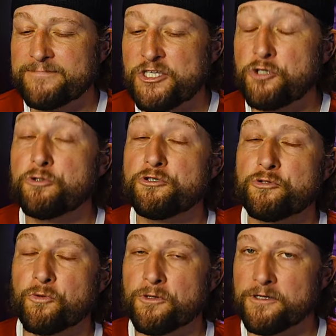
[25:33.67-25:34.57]

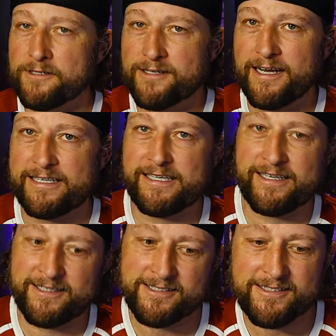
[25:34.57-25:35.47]
usual, I
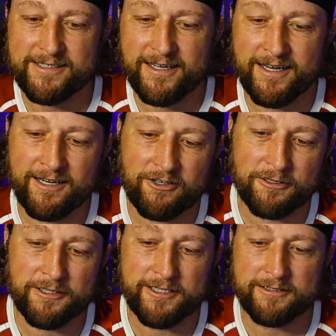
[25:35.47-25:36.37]
guess, uh,
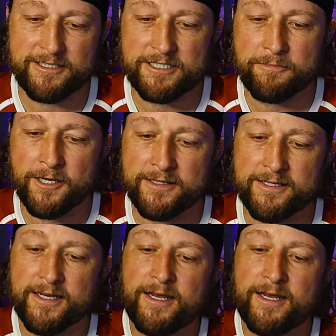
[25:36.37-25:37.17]
earlier this month.